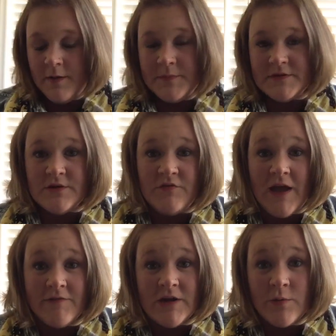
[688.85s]
So if you
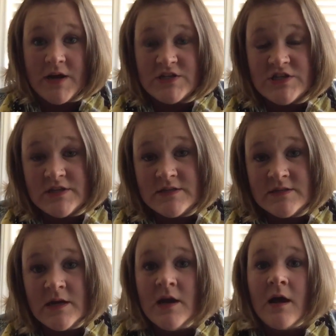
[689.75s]
have any questions,
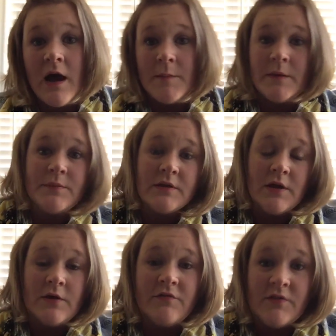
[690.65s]
comment
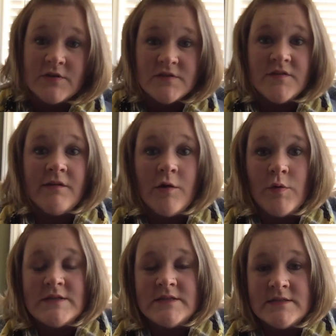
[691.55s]
below. For those of you that
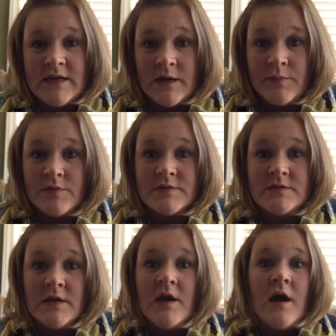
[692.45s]
requested samples,
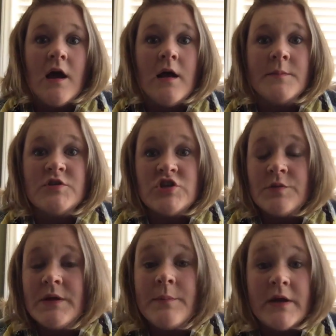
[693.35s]
shoot
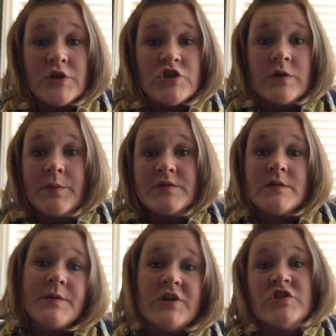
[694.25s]
me a picture, post a
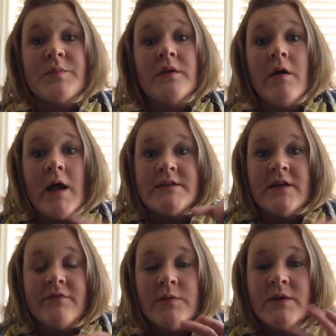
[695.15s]
picture below. I
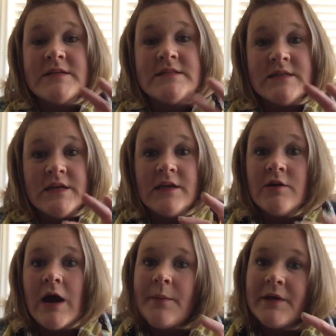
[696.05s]
definitely want to see
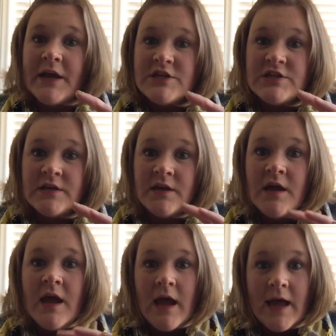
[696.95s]
your application.
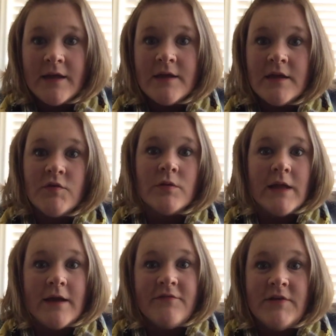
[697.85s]
I can give you a
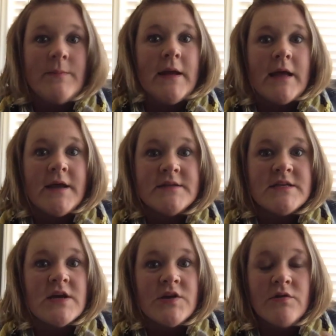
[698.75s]
lot of feedback. I can
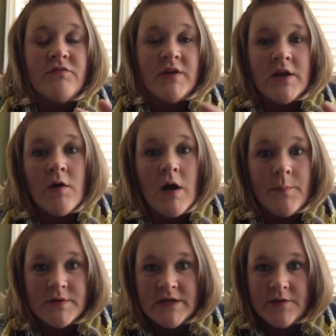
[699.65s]
tell you if you need to go up
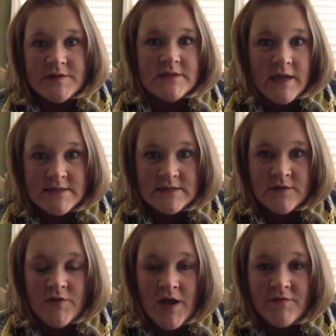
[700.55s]
or down a size, and
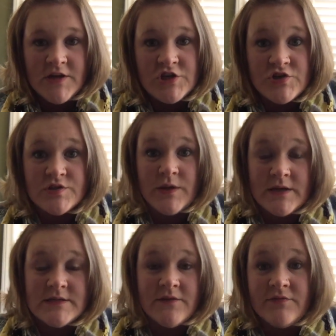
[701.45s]
if you have any issues, we can
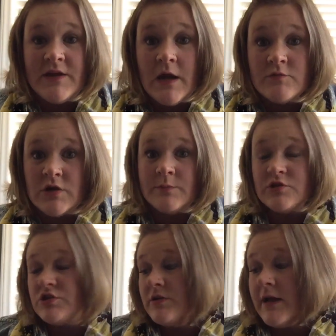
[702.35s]
definitely help
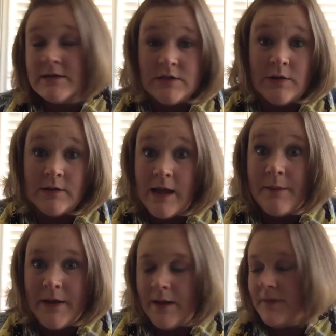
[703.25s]
troubleshoot. I can tell a lot
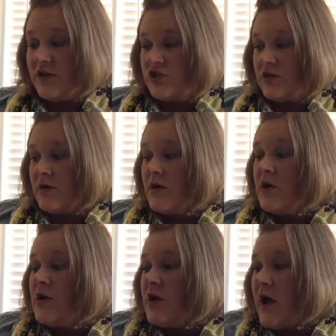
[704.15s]
by a picture.
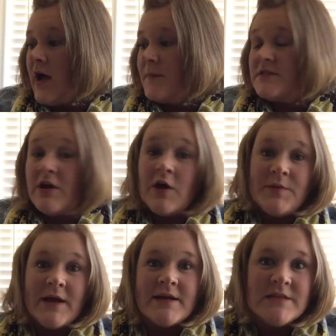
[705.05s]
So I hope you
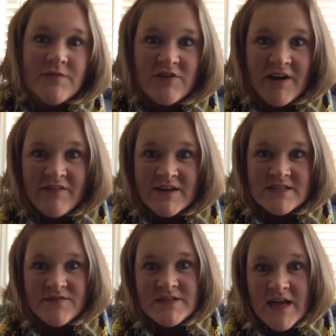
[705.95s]
guys have a great rest
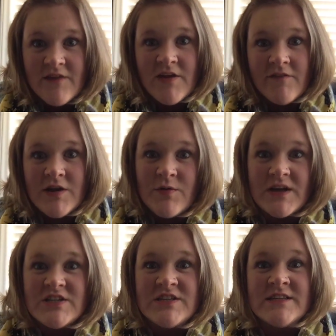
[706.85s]
of the day. If you have any
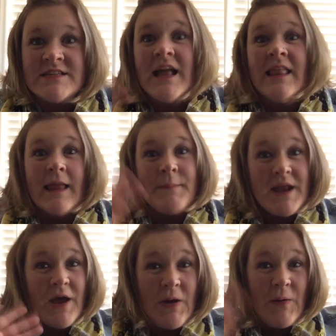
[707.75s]
questions, let me
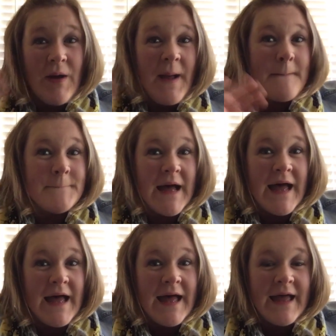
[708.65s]
know.
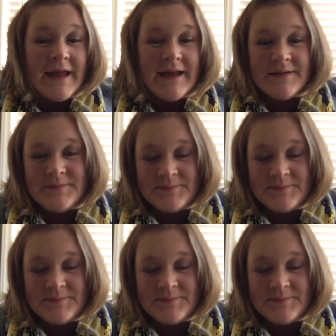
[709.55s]
Bye.